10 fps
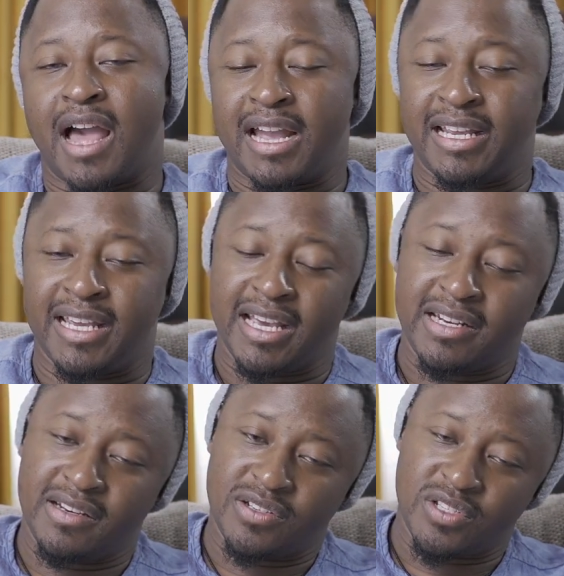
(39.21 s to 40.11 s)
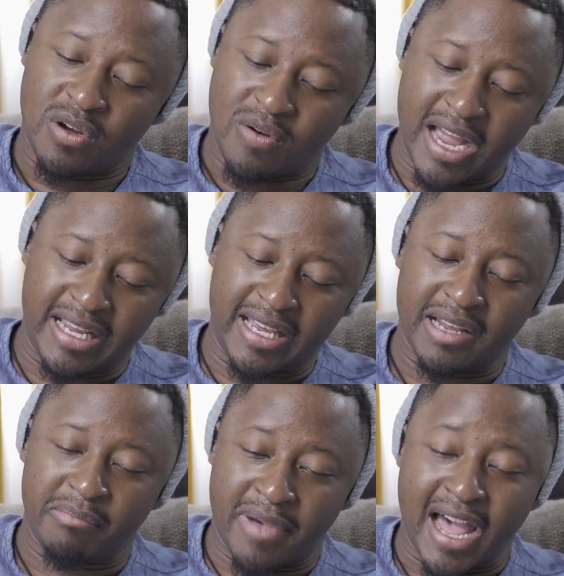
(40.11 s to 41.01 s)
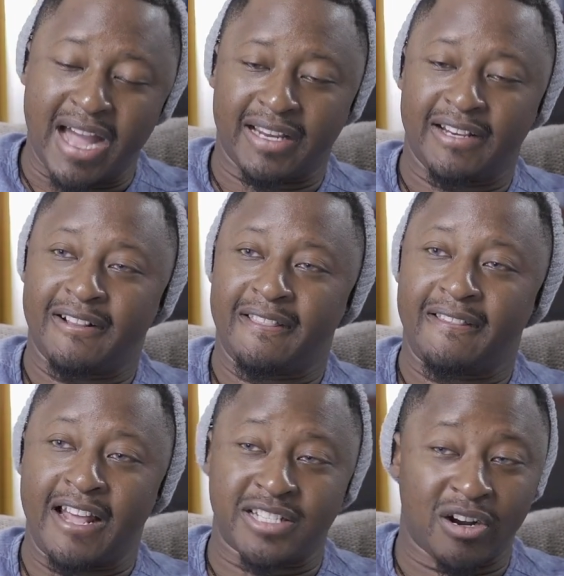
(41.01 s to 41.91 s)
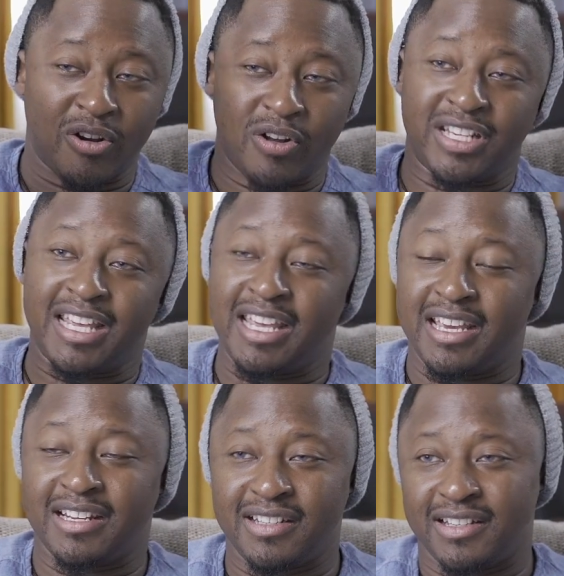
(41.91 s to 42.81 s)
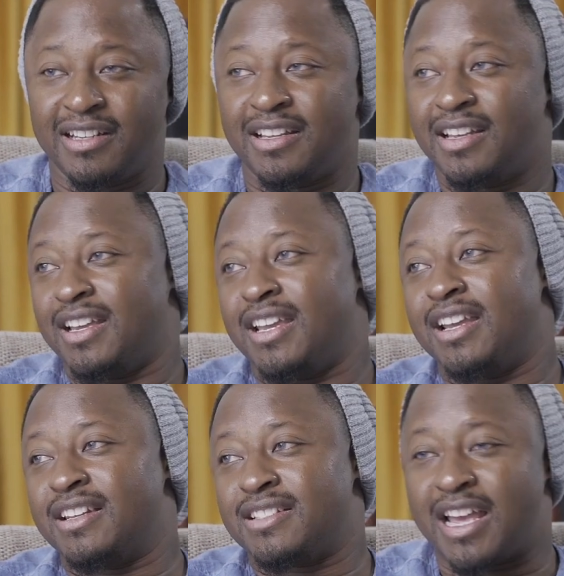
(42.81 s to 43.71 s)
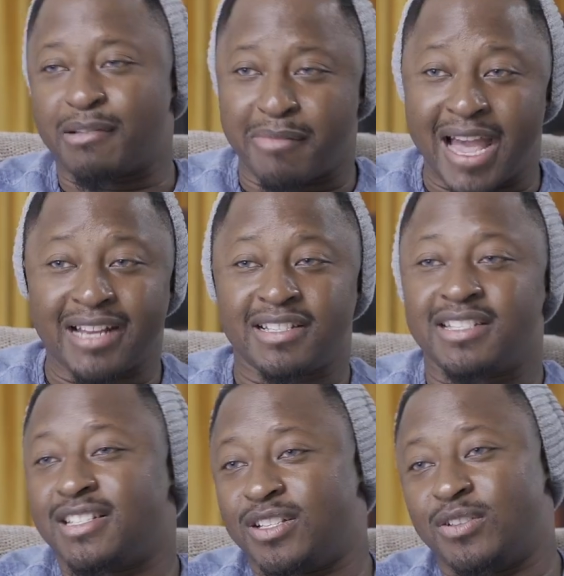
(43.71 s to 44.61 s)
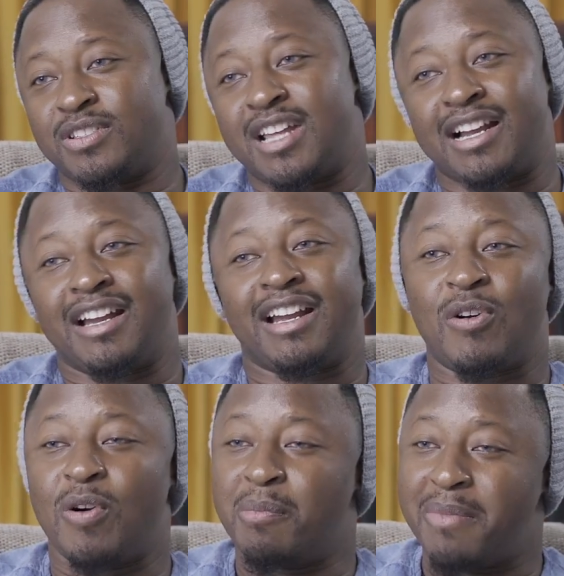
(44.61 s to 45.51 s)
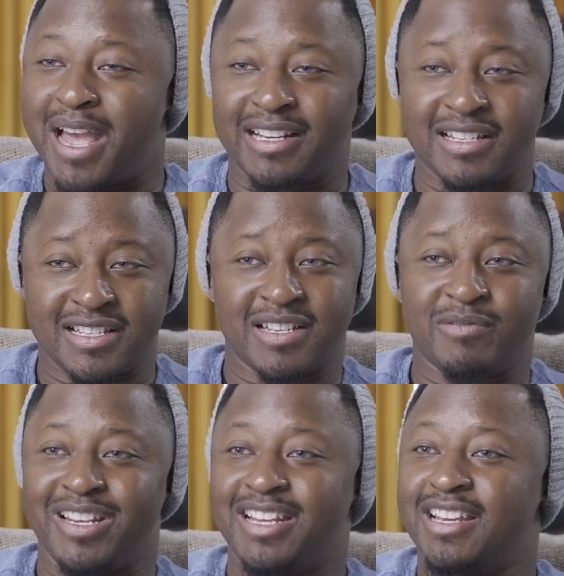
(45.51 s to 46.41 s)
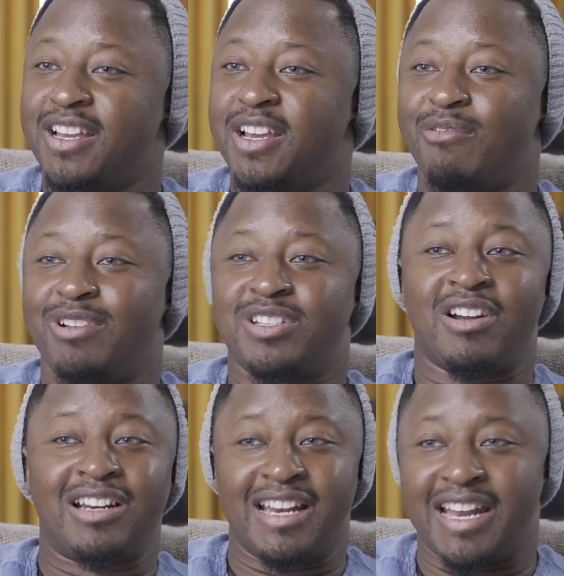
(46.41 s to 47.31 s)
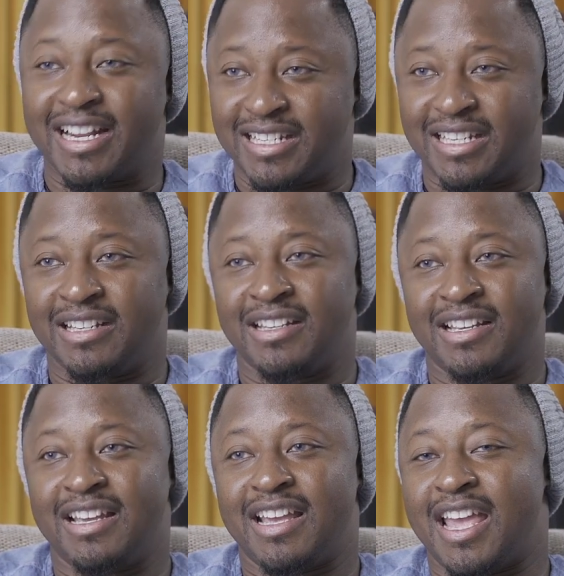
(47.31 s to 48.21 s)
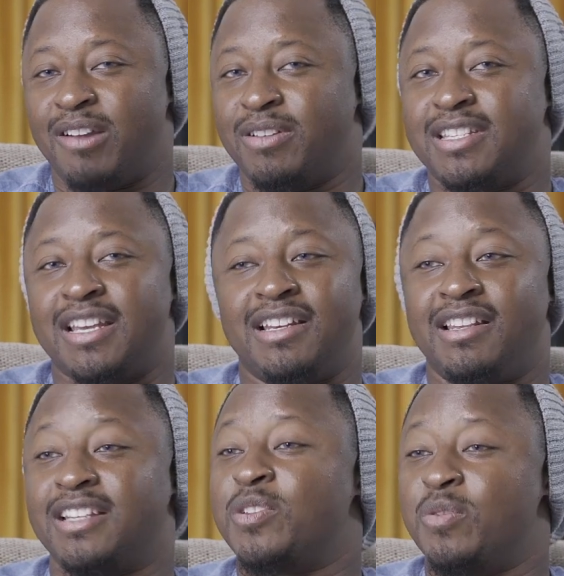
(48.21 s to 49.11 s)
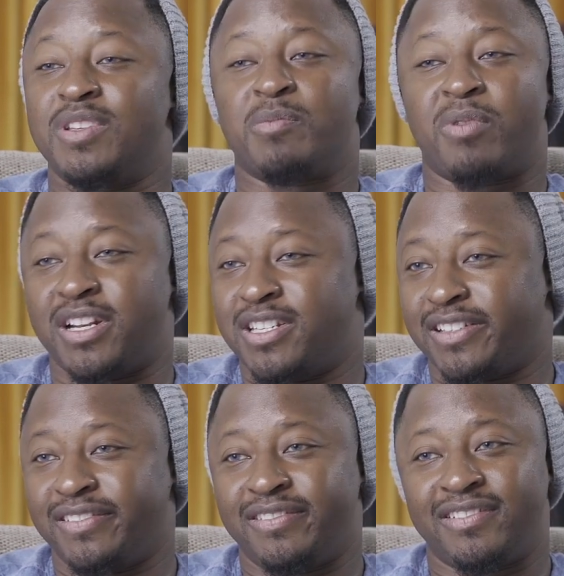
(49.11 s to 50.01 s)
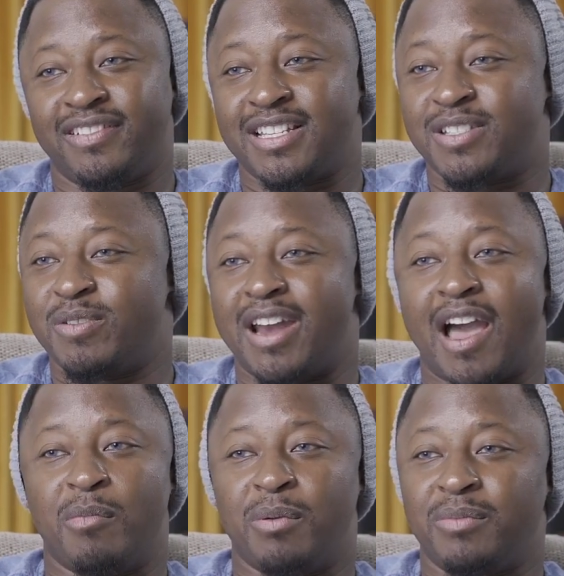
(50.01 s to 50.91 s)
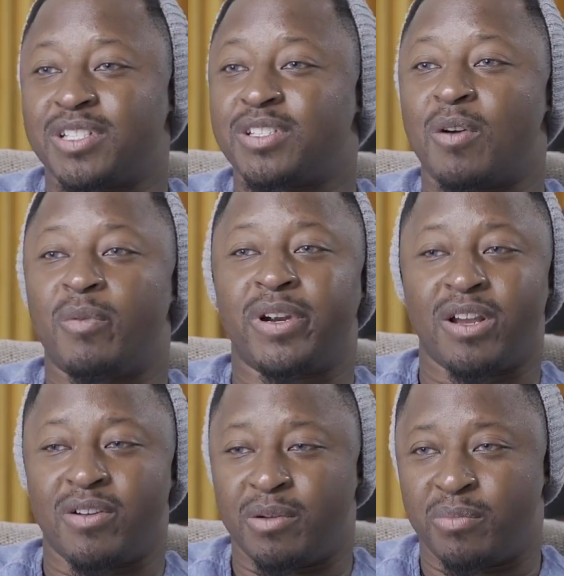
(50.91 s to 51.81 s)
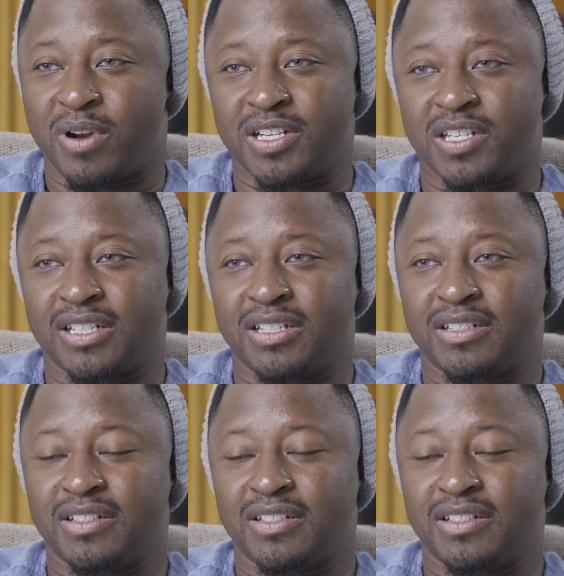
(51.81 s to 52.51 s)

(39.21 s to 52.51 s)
I get back, I start calling Ian. Ian is like, Magnus is in Lusaka. I call Magnus and we start connecting and we said, let's do this project. Let's do an album. Let's start working on a project.